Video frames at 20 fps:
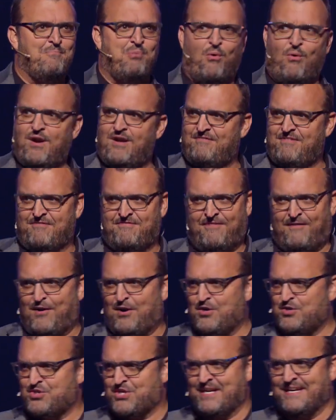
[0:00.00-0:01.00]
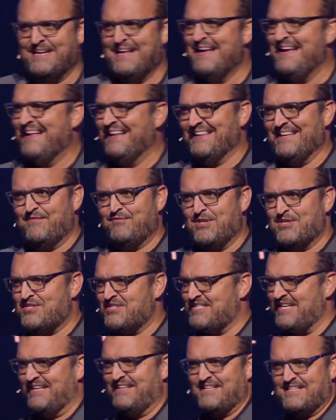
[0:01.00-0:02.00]
Born of a virgin, lived a
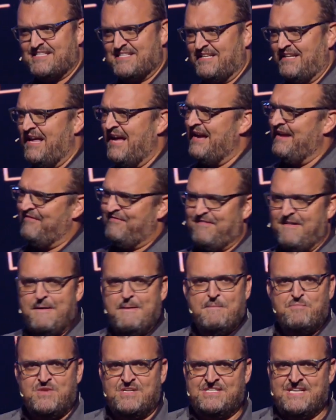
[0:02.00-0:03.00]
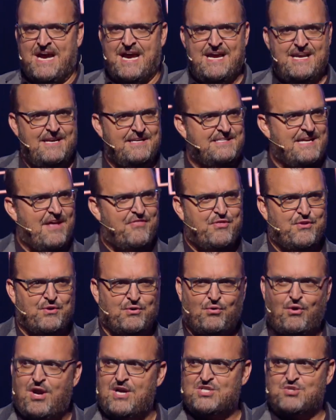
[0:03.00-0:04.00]
sinless life died a death on the
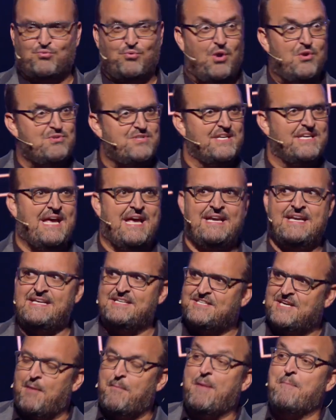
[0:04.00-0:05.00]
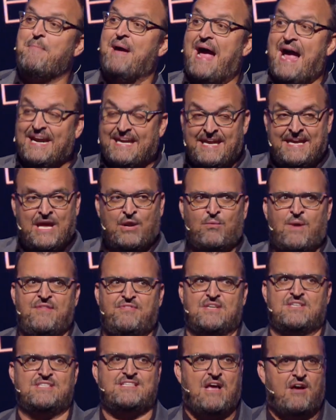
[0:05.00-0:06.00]
cross, rose again. He's coming back again, right?
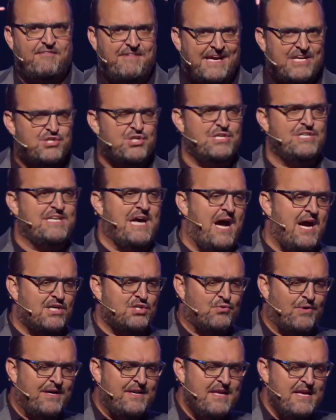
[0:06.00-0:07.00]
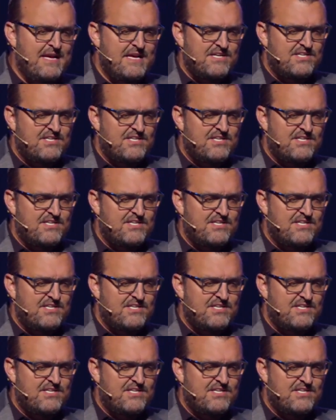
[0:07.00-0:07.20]
The salvation doctrine.